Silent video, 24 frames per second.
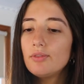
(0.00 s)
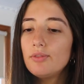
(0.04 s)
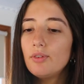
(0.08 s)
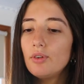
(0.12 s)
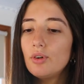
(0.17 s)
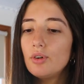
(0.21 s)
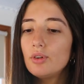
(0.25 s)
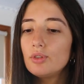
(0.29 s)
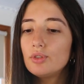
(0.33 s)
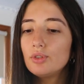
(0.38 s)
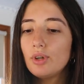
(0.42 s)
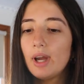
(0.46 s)

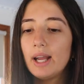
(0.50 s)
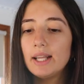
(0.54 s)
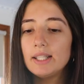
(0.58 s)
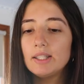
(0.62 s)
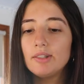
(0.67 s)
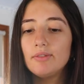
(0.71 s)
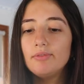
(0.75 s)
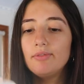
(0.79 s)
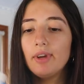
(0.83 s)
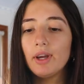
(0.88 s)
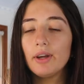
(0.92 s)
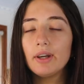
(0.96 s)
for dry
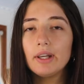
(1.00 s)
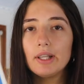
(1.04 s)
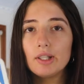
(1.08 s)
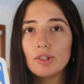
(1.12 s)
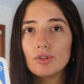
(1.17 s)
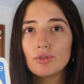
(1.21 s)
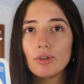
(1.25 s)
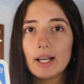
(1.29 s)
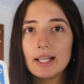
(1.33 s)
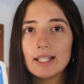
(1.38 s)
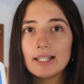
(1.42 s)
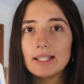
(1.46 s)
to very
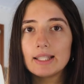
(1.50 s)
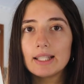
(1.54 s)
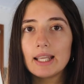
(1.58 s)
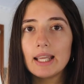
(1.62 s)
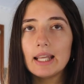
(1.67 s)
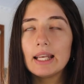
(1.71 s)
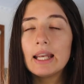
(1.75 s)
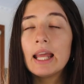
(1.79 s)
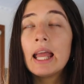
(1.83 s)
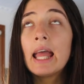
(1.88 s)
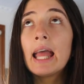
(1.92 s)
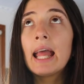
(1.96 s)
dry
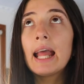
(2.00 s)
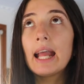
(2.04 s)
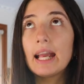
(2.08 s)
skin.